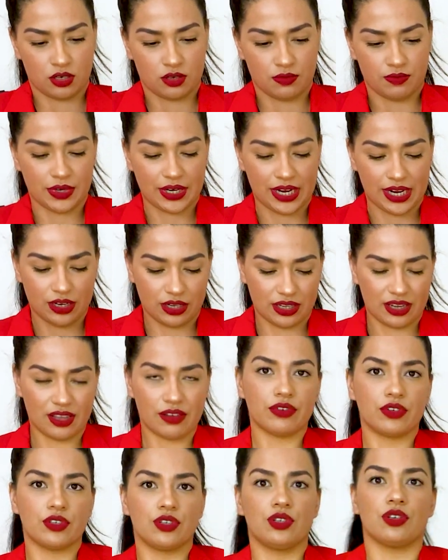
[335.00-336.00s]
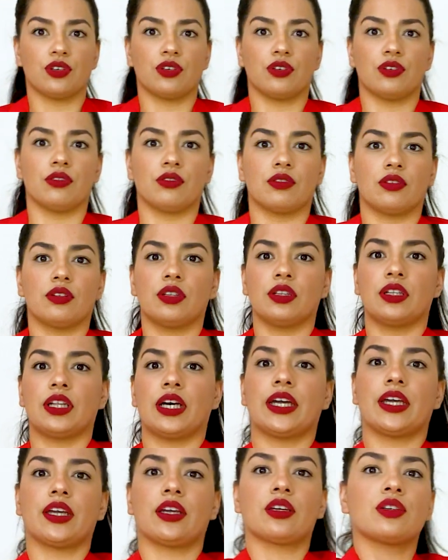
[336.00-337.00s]
but I never do
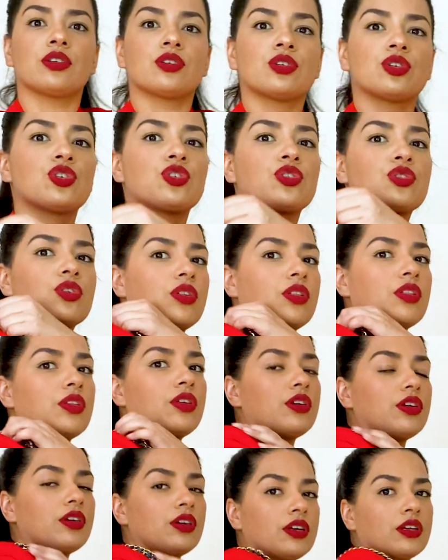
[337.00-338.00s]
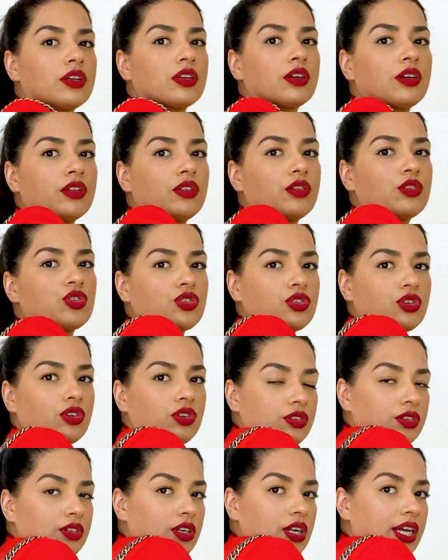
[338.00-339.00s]
like shoulder, on the
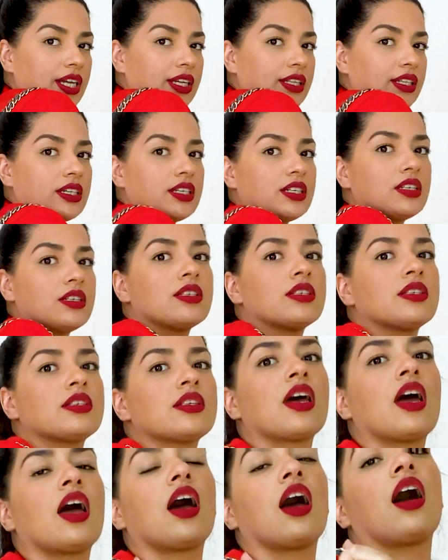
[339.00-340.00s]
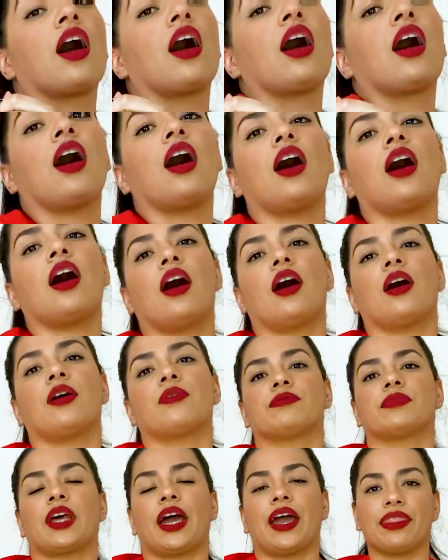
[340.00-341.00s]
shoulder like this.
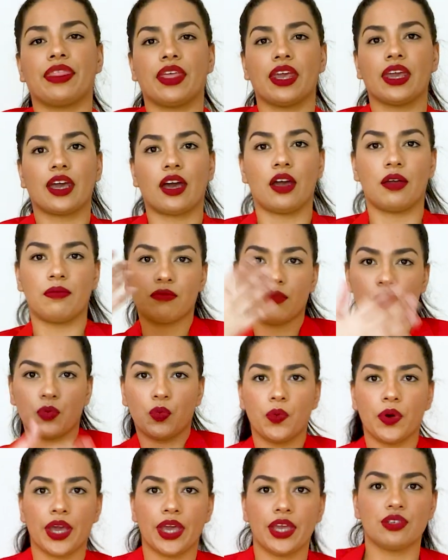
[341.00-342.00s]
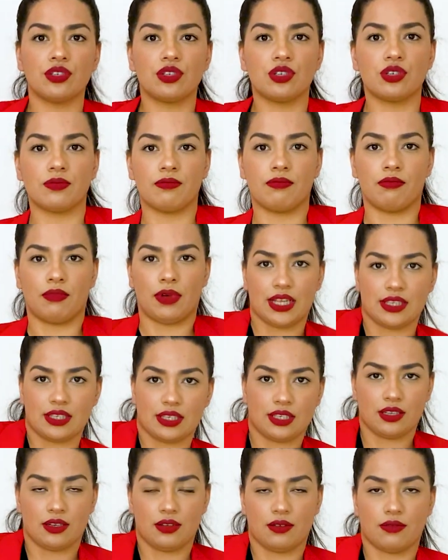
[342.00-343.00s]
I think I'm way too
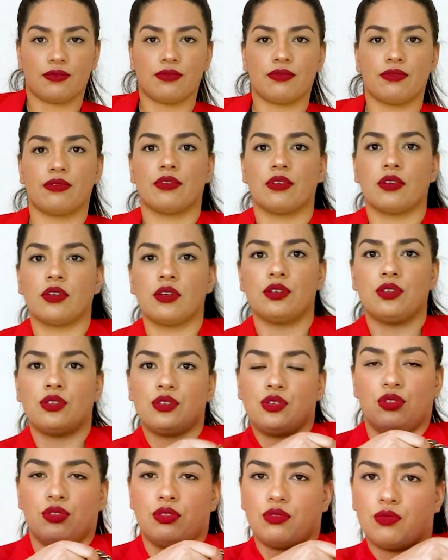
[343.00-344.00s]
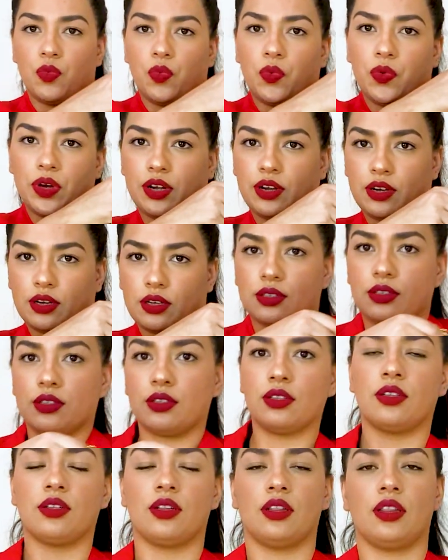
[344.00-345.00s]
massive to wear
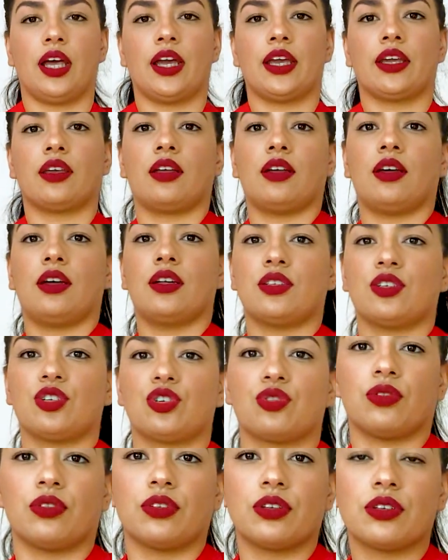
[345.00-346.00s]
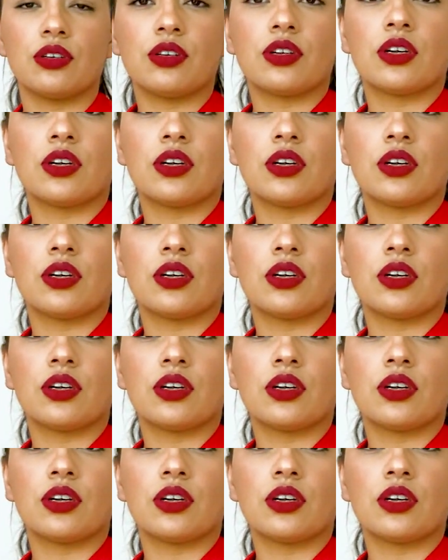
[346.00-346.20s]
like on the shoulder,